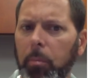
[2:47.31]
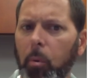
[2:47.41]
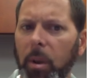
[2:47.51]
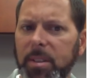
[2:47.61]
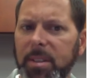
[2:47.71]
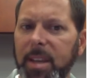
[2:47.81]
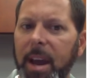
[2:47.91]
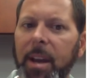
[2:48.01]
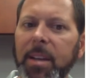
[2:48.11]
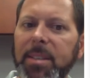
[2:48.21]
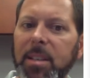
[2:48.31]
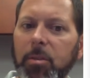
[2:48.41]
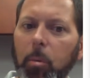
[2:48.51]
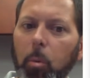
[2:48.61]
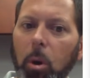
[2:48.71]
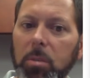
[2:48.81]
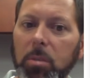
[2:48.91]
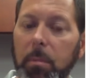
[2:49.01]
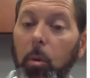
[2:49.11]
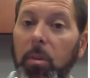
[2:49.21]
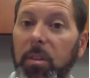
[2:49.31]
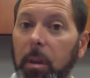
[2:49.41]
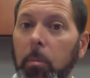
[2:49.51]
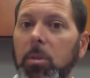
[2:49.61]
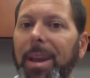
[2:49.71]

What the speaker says: point says the add-on accessory works with both dimmers